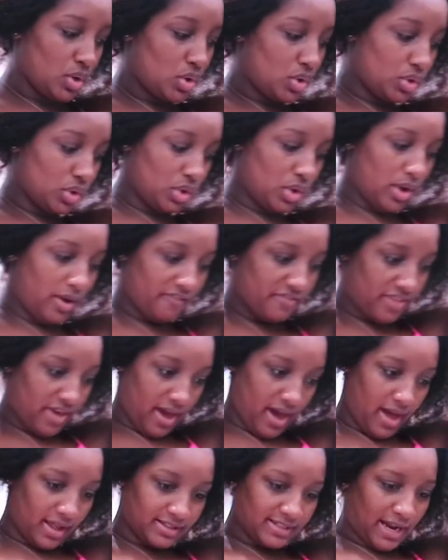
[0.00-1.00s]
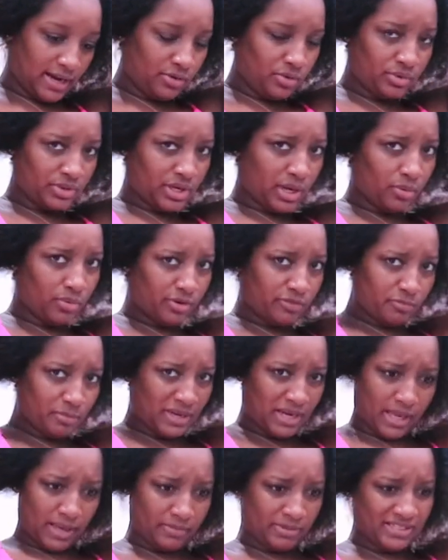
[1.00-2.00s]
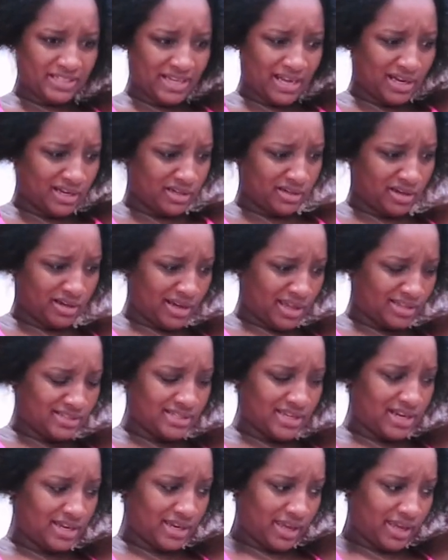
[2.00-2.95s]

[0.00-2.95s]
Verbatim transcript: love that. I knew that I would have been able to get it done last night.